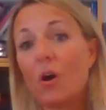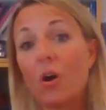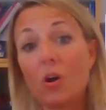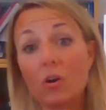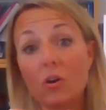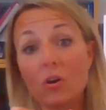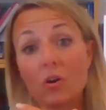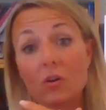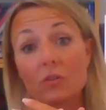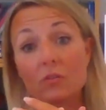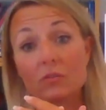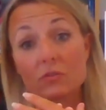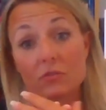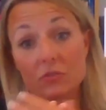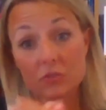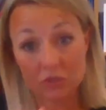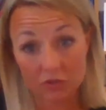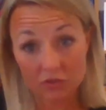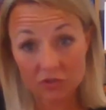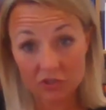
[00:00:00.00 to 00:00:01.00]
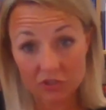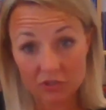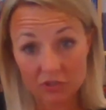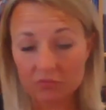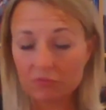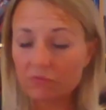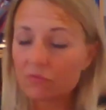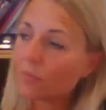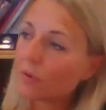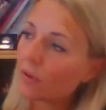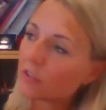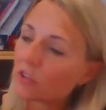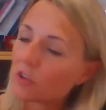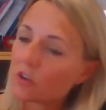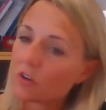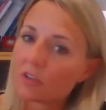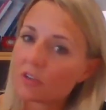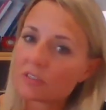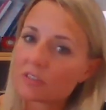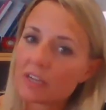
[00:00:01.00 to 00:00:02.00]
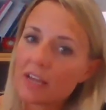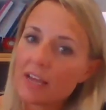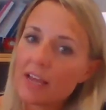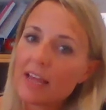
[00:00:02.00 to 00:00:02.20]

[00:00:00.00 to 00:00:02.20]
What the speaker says: our young children, from our toddlers,